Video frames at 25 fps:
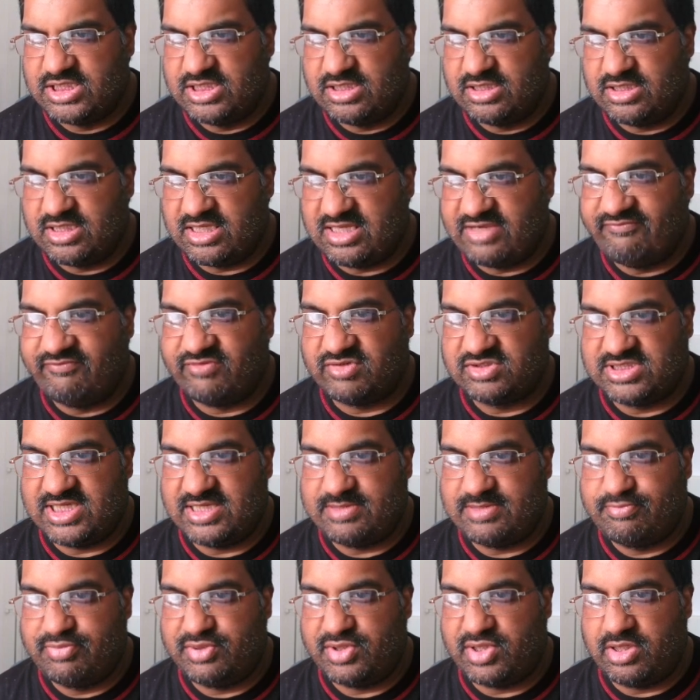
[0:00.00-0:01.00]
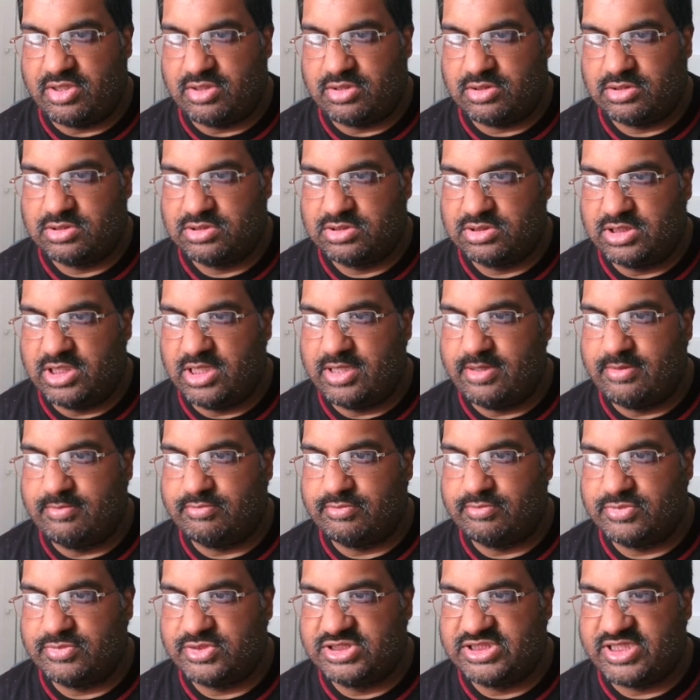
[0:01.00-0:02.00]
Evil Dead Burn,
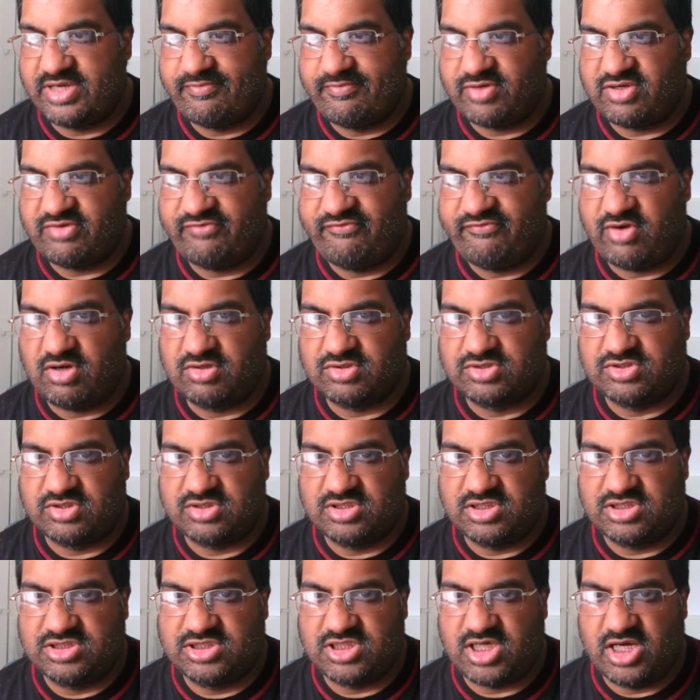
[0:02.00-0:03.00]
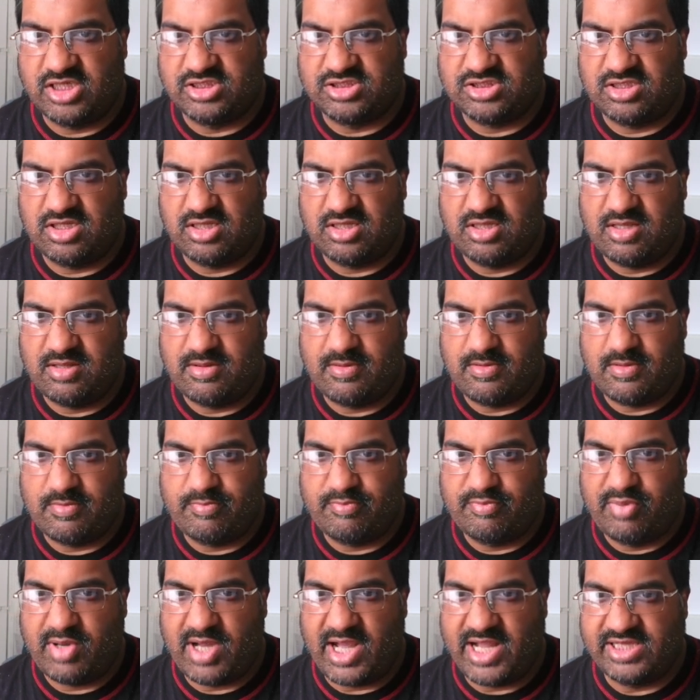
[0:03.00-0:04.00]
sharing a photo of the title on the
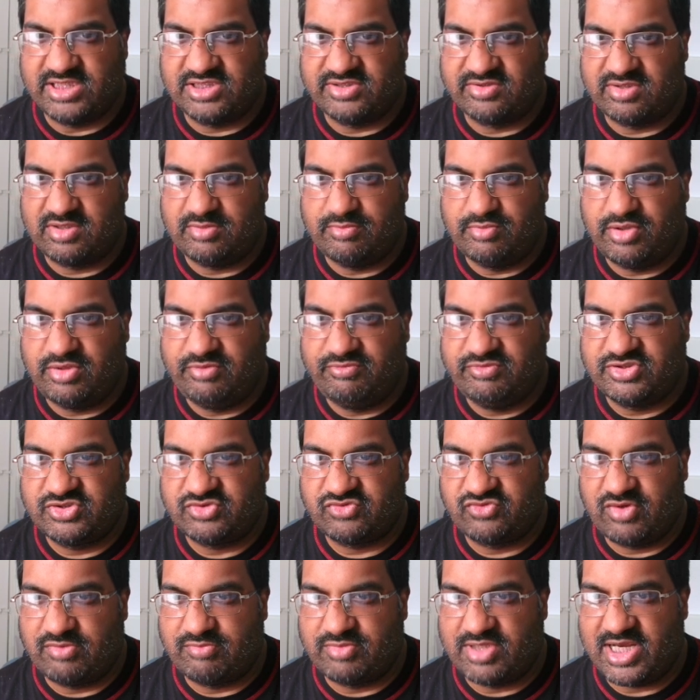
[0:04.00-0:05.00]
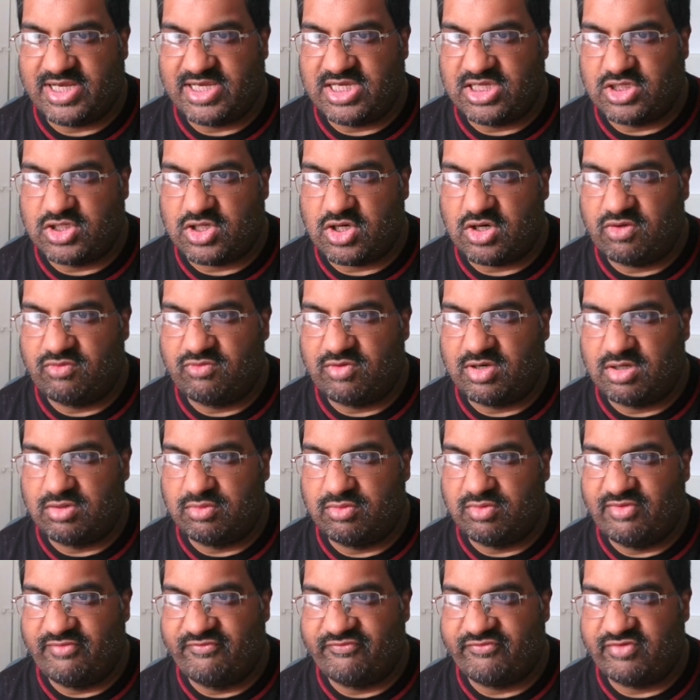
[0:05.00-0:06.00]
page of the movie script that he co-wrote
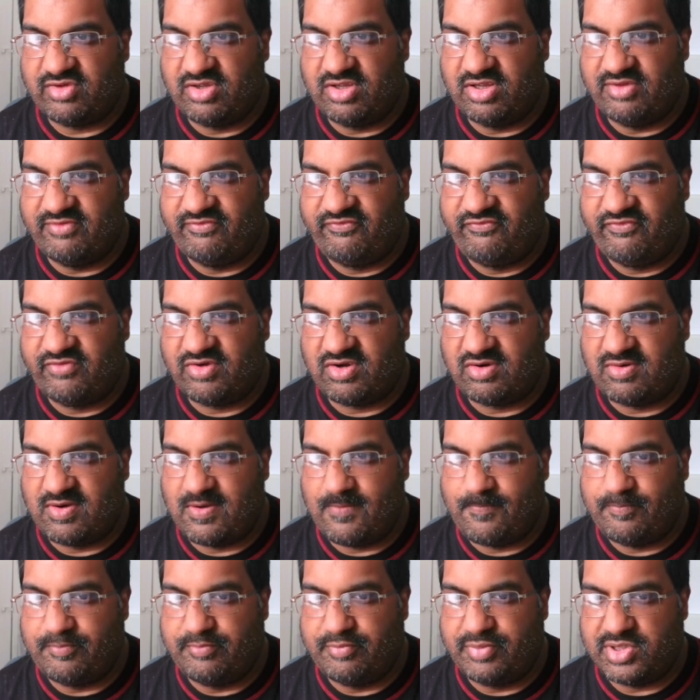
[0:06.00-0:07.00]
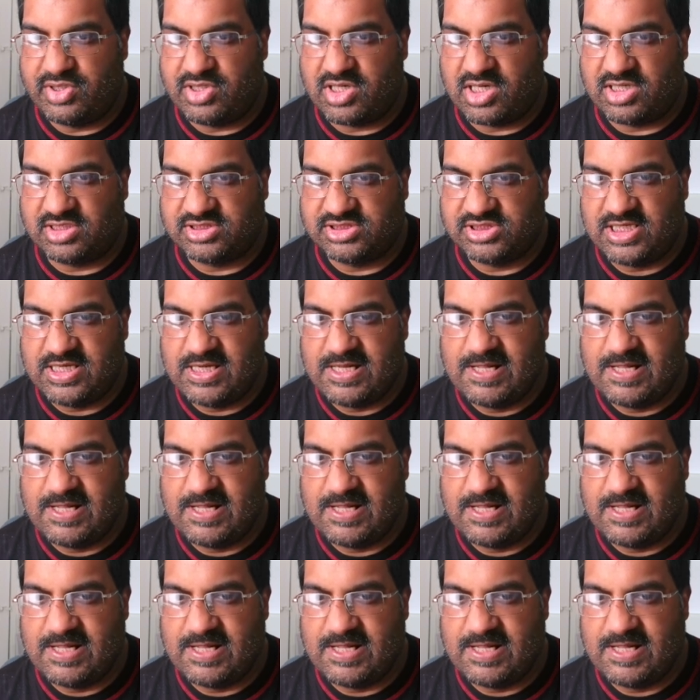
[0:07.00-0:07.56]
with Flora Bernard.